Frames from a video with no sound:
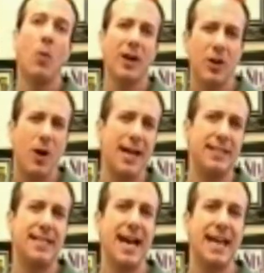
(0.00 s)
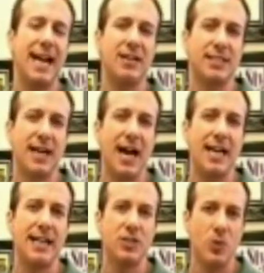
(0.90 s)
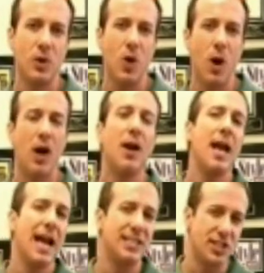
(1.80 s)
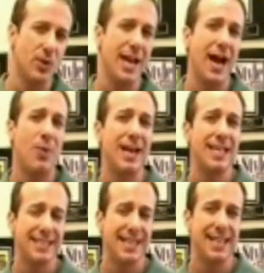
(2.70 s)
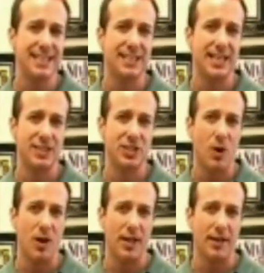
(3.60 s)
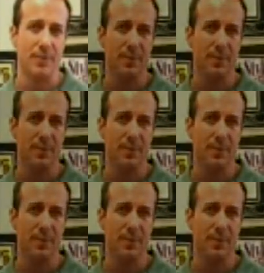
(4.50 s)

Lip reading: we're going to go ahead and take it outside into a car and show you how easy it is to install it.